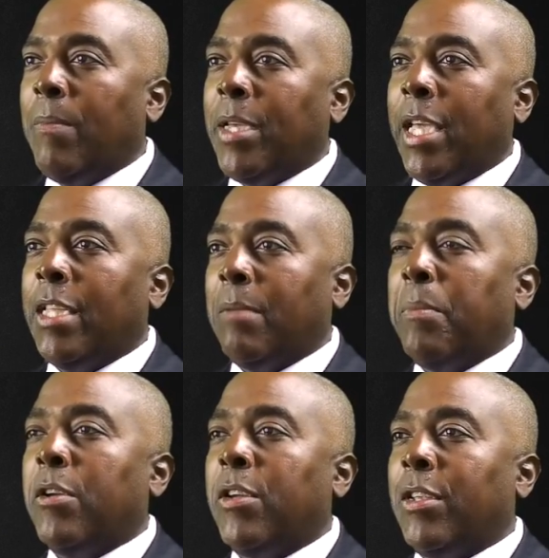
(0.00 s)
we
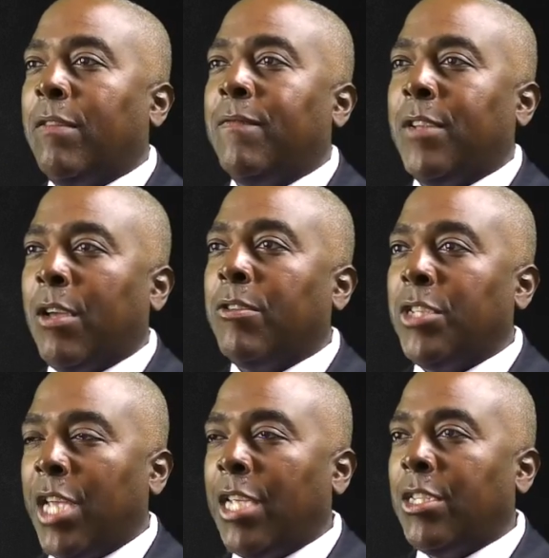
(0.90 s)
begin a period of
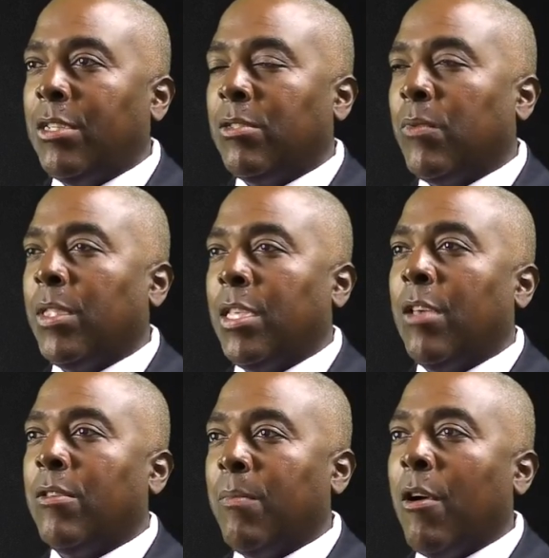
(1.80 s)
negotiations with
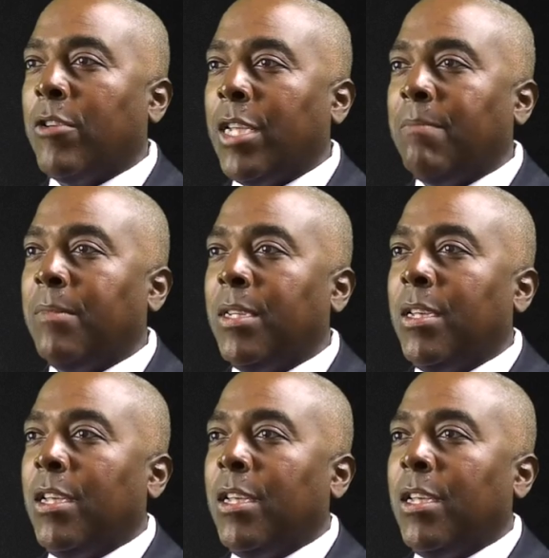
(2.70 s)
the other party,